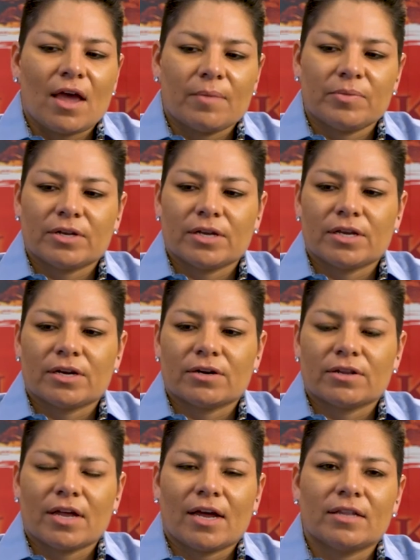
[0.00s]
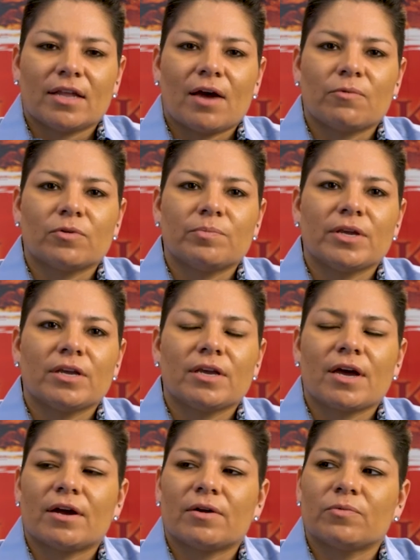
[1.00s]
happy to hear that that will
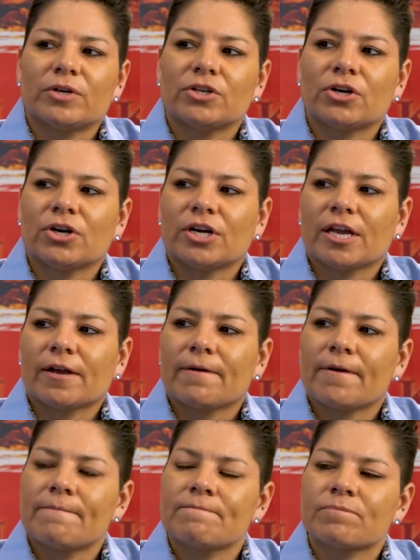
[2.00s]
be returning.